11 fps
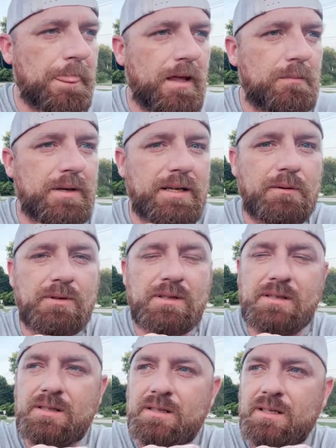But it
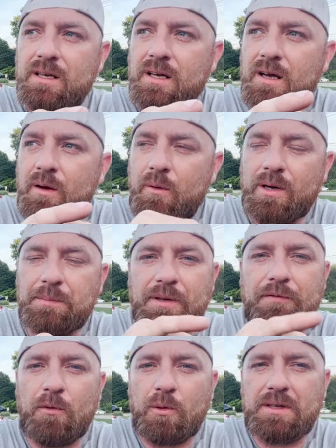was, we went up to
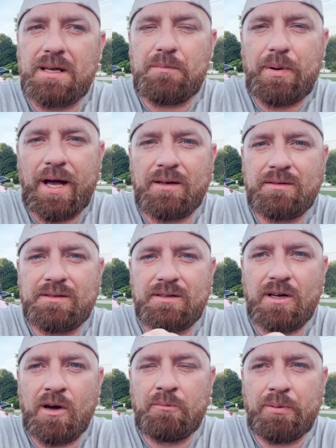14 pounds of
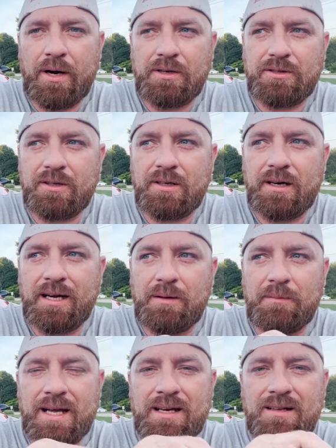dome pressure and it
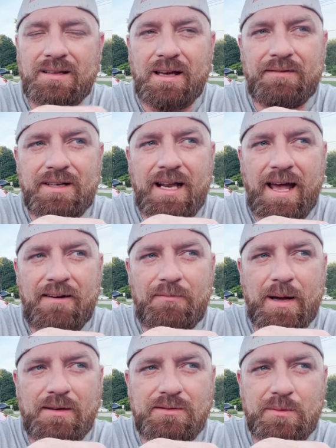made 11.5
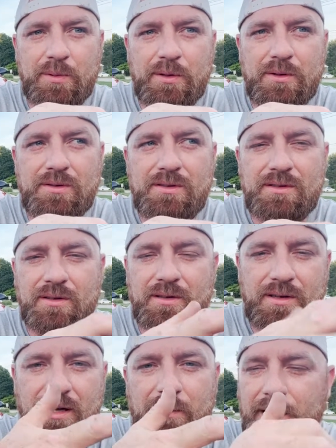pounds of boost. So you
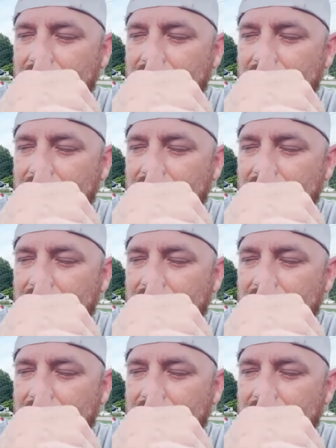got about